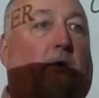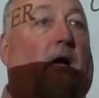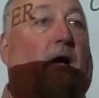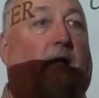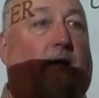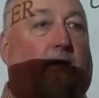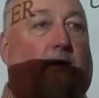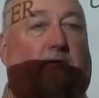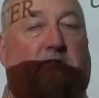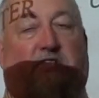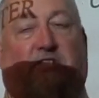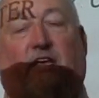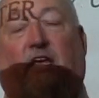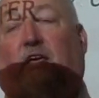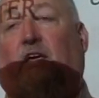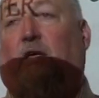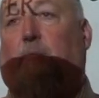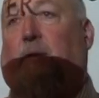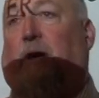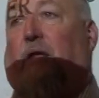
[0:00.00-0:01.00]
But I was
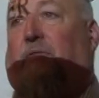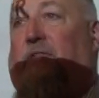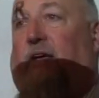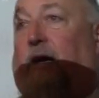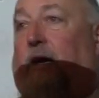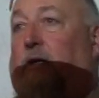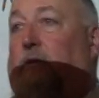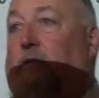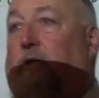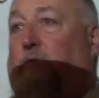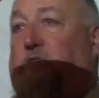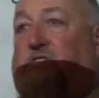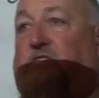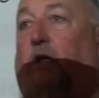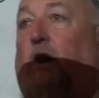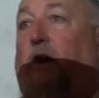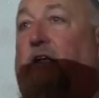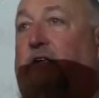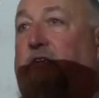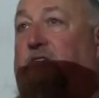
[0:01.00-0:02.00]
thinking about that. That was
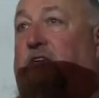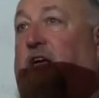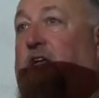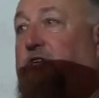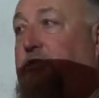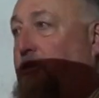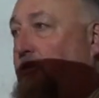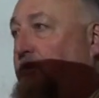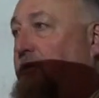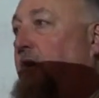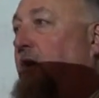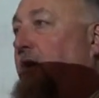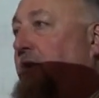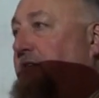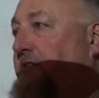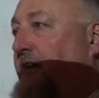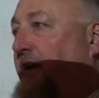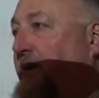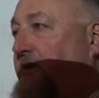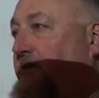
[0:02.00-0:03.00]
an unintentional
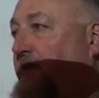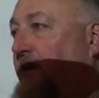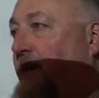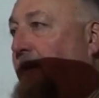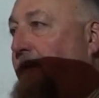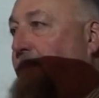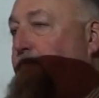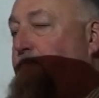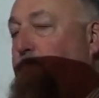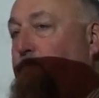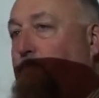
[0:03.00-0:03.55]
contact, right?